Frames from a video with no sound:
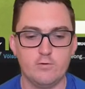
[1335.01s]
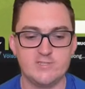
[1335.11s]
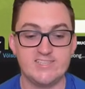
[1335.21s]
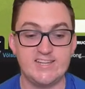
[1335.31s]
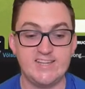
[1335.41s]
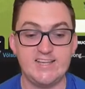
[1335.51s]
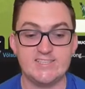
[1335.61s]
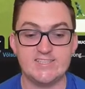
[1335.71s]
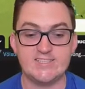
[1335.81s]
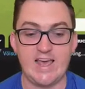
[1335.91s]
Forces a
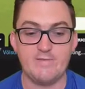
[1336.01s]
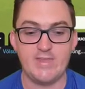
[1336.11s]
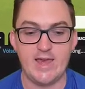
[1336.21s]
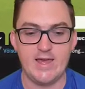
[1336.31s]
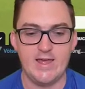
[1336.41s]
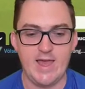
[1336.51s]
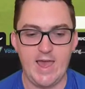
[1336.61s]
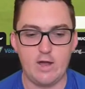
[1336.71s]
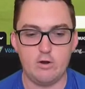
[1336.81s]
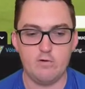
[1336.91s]
decent save there
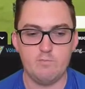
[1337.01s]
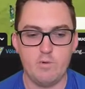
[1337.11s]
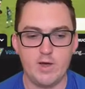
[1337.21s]
out of